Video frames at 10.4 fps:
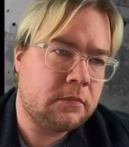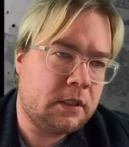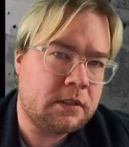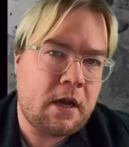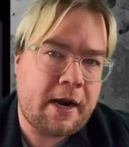
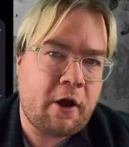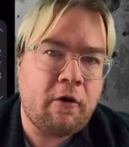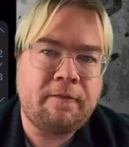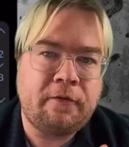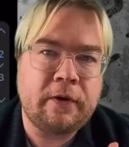it's not
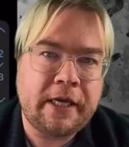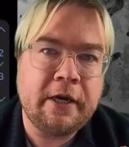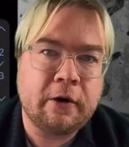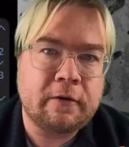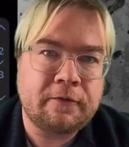helpful
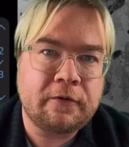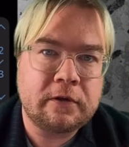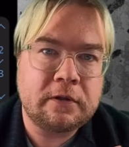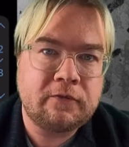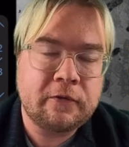here
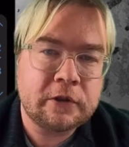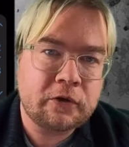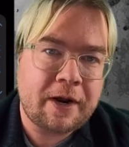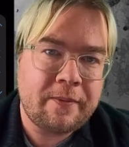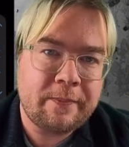for
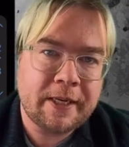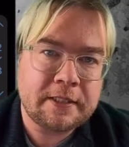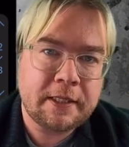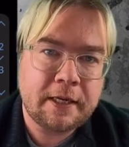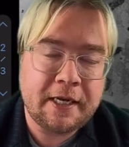describing
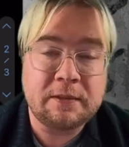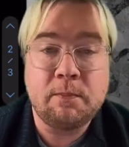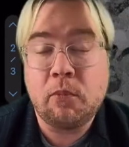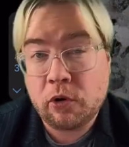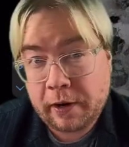mixing. It's
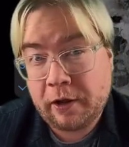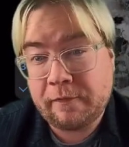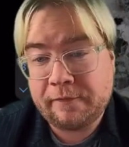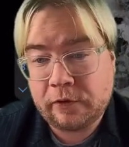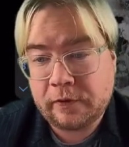more
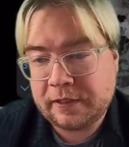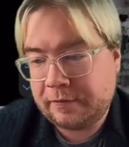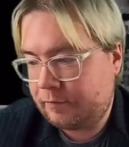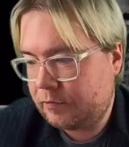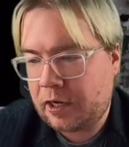helpful
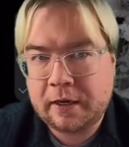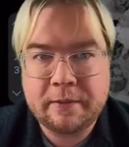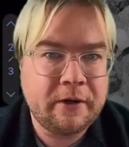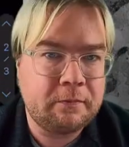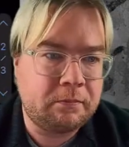in talking
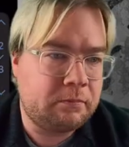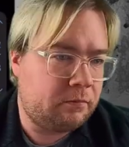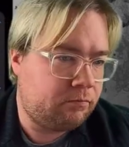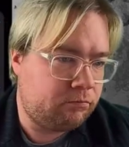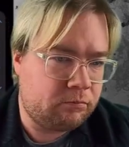about
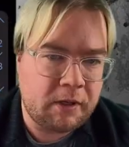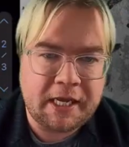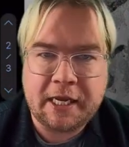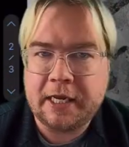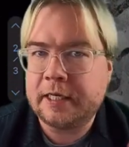
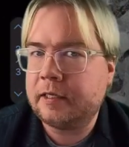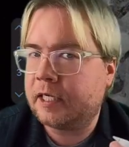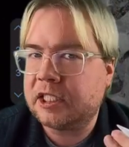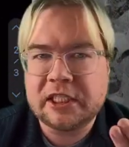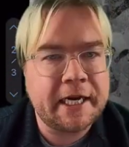heat
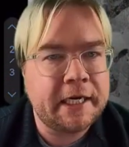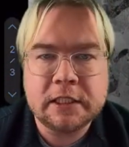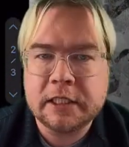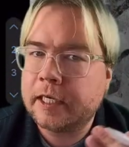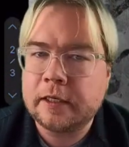
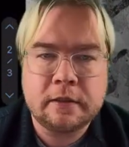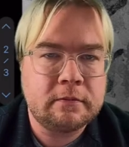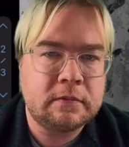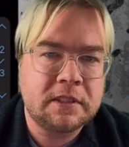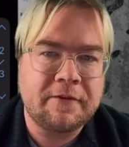exchanging
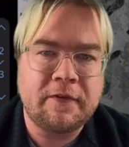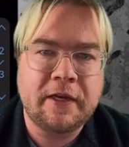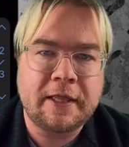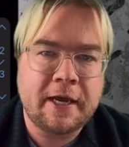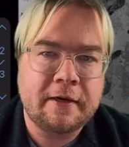and stuff
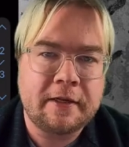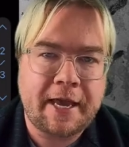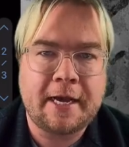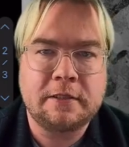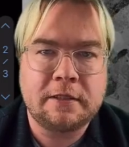like that,
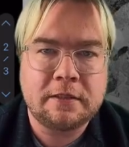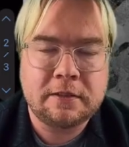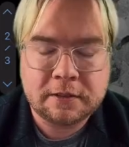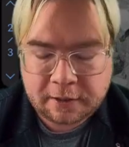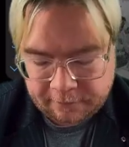gases
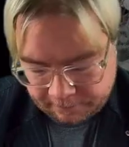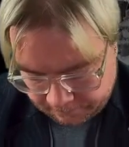and stuff.